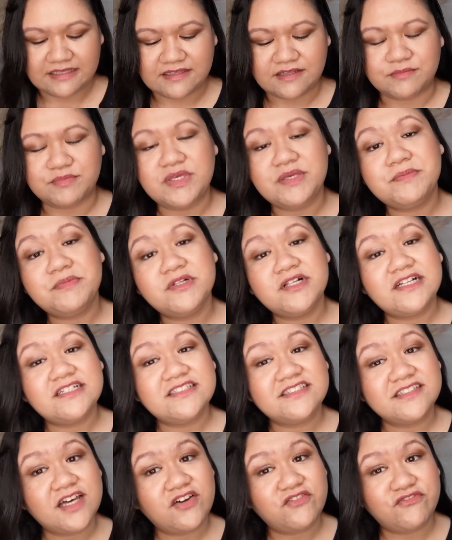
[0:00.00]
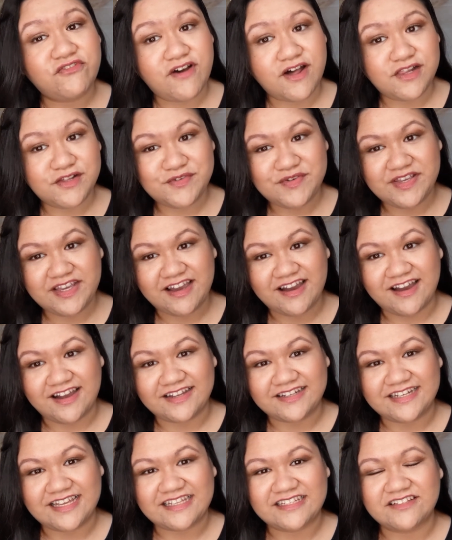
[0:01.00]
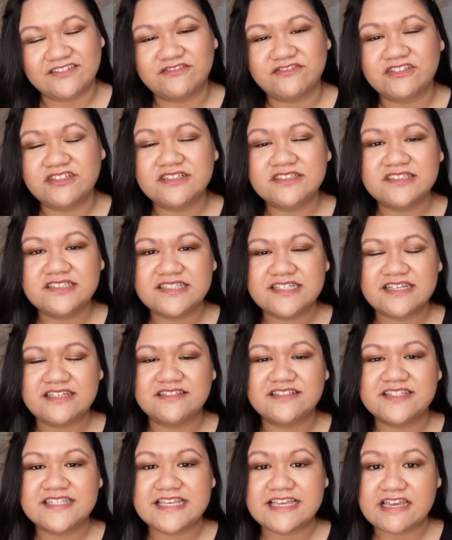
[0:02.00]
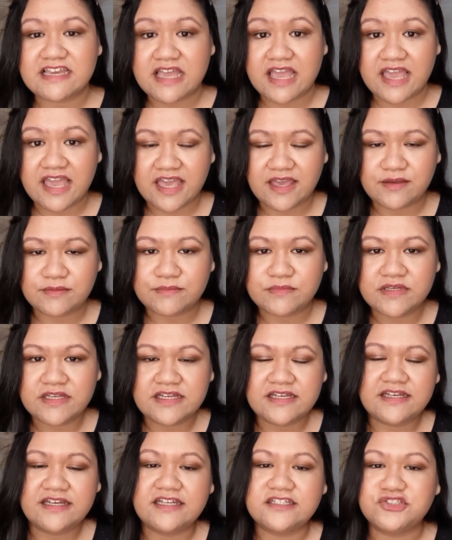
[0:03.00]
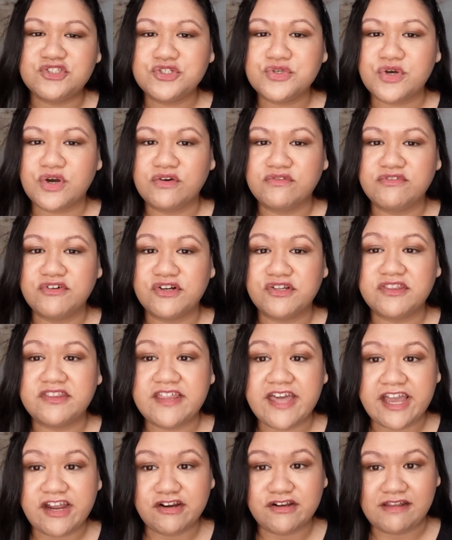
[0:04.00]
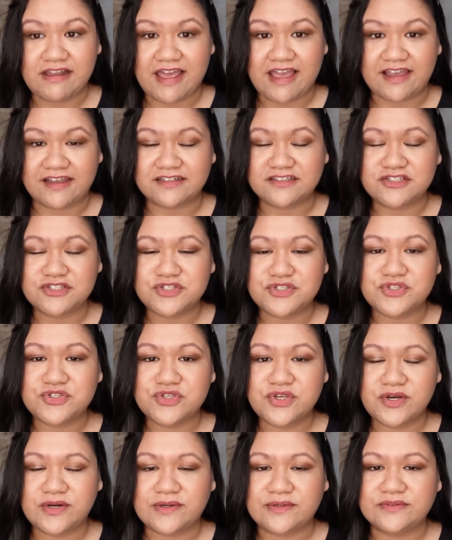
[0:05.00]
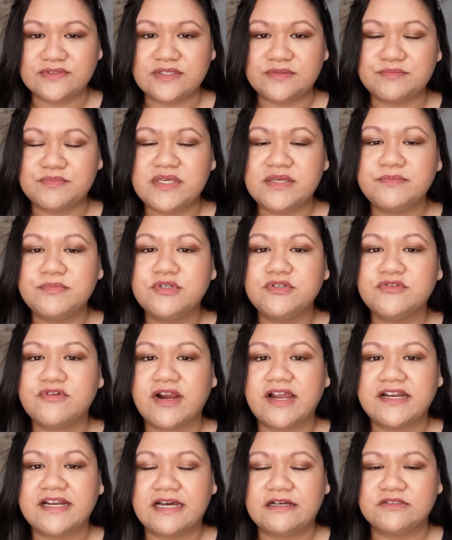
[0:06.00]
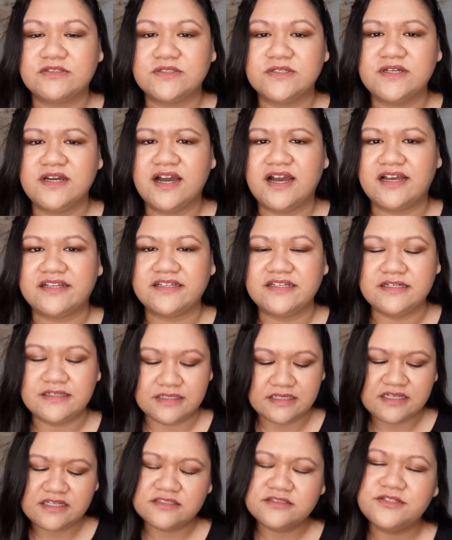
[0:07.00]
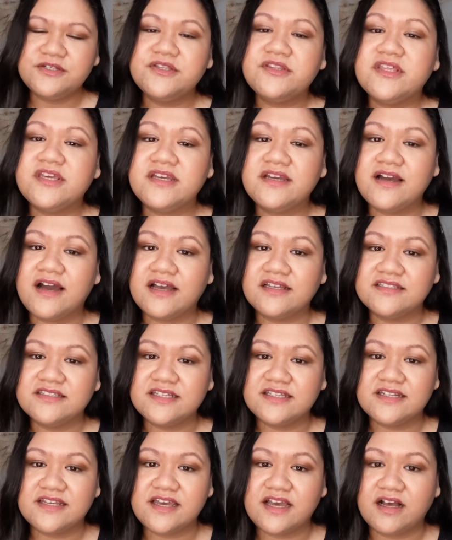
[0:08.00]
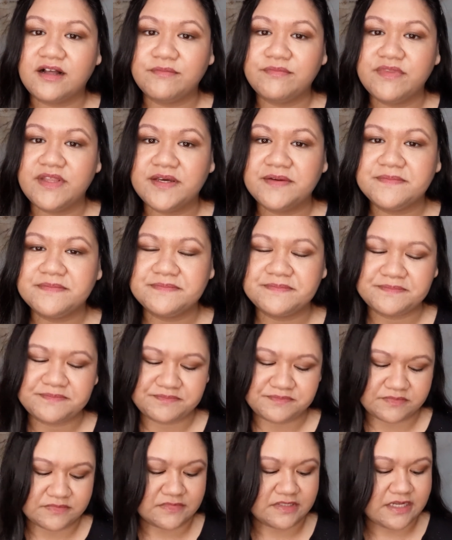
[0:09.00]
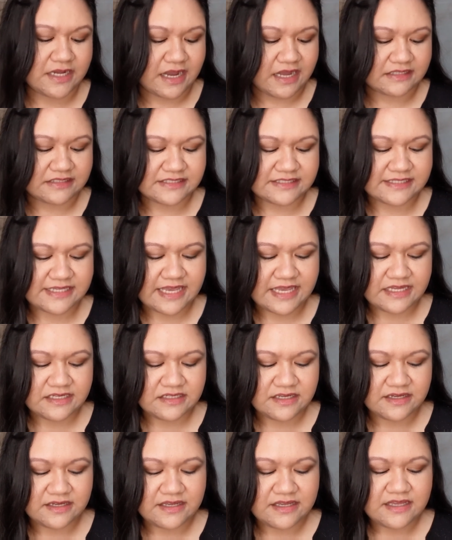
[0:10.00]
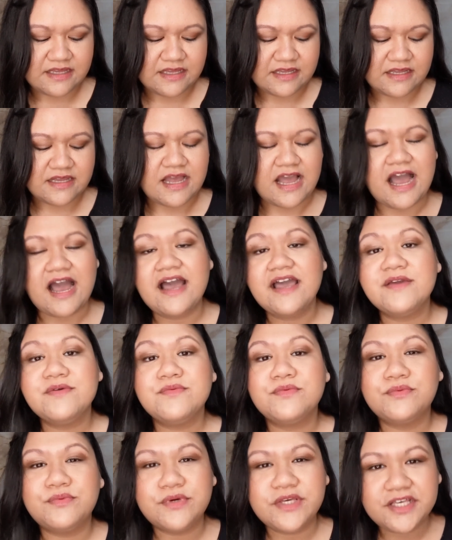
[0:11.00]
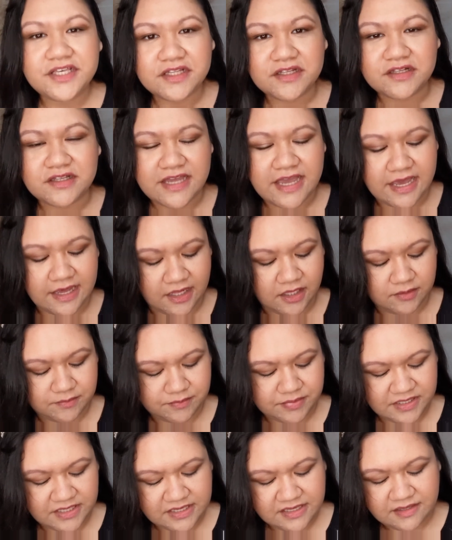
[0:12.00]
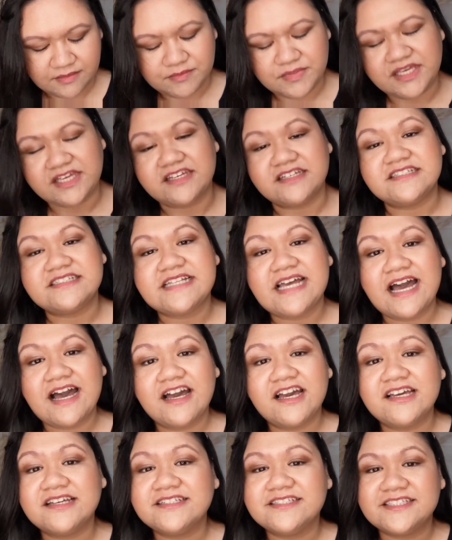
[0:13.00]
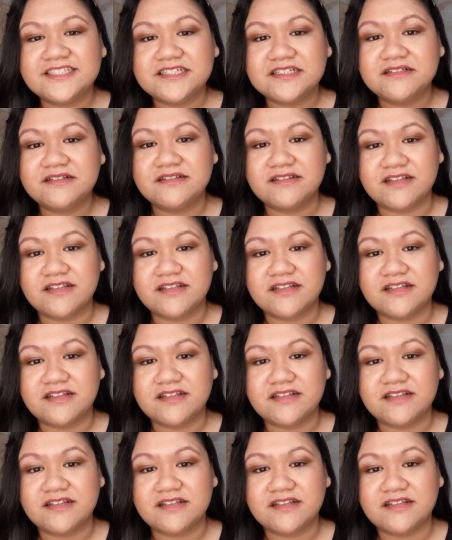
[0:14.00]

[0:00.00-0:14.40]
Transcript: the people had stopped following God, and the Philistines came and took over their land. So the people cried out to God. Do you think God's going to help them? God said, "I will help because I still